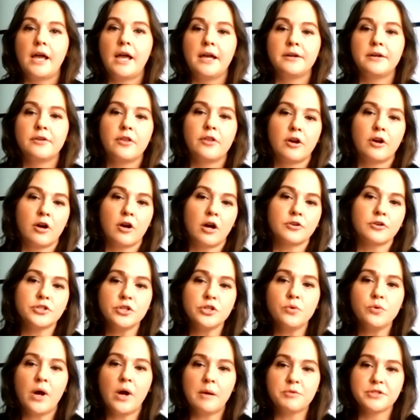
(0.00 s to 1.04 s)
And there are
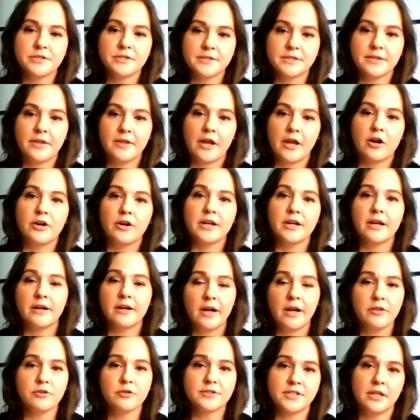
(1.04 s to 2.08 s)
two options there. It can
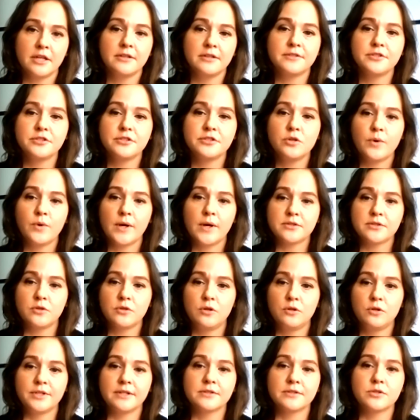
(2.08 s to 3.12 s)
either sell its US
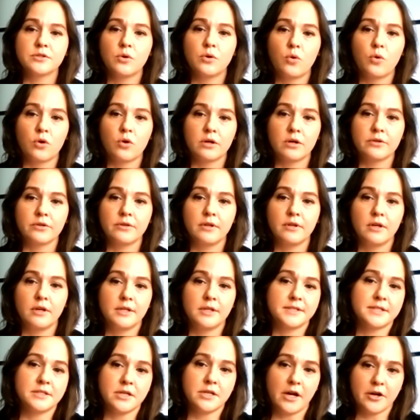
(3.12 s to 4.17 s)
holdings or
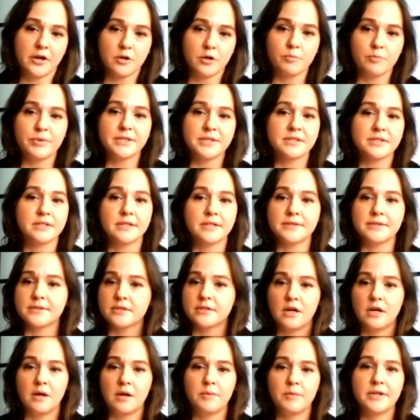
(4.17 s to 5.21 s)
its entire
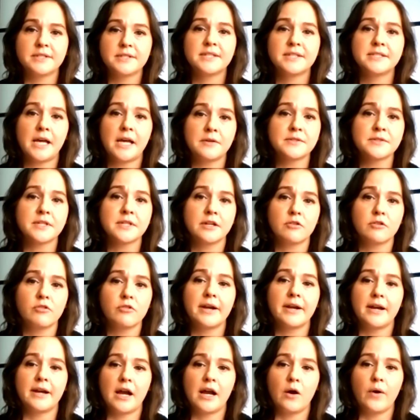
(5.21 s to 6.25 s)
business. It sounds like
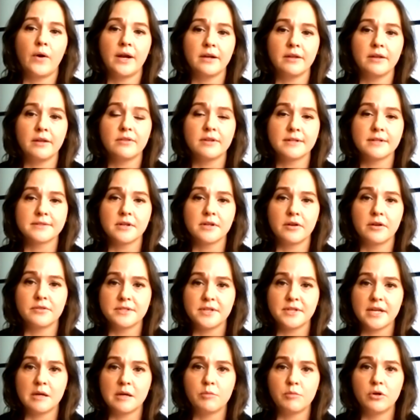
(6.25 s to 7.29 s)
right now anything is on the
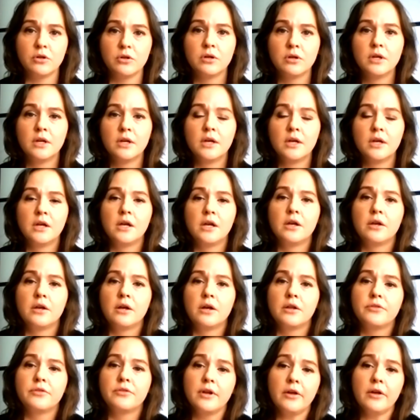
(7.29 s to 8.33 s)
table.
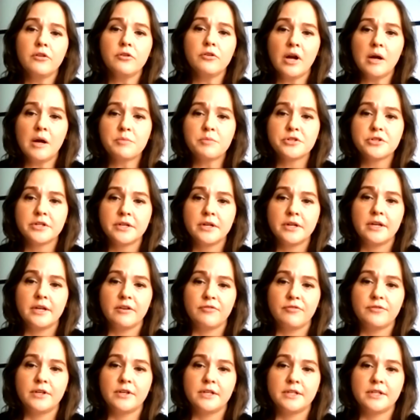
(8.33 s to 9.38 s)
The other option,
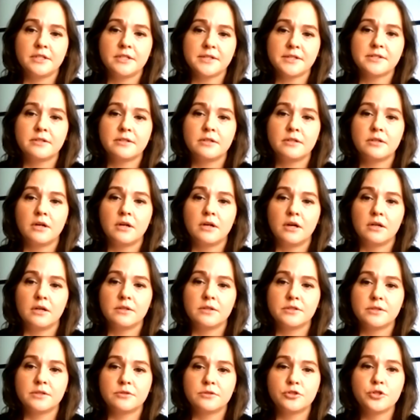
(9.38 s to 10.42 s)
if it doesn't
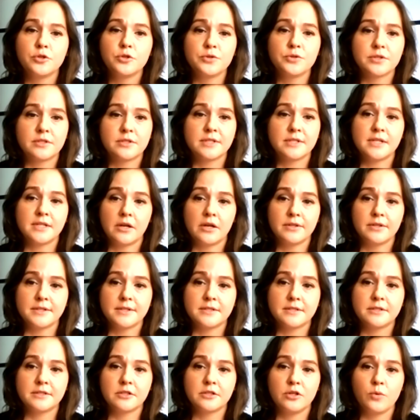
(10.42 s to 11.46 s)
choose to sell
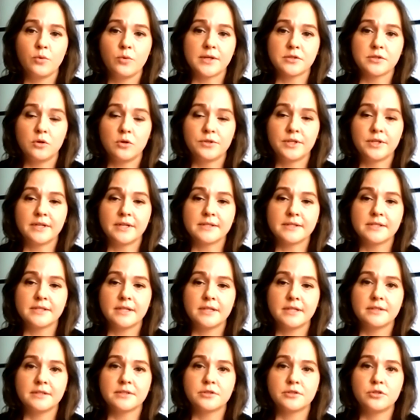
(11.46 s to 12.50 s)
its US holdings,
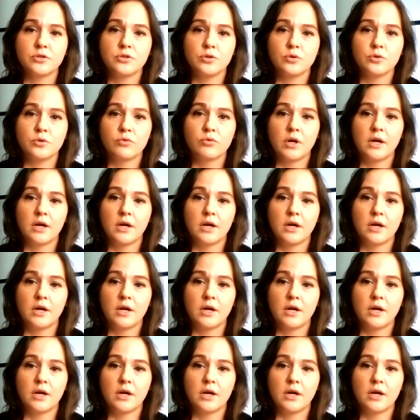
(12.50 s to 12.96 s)
is to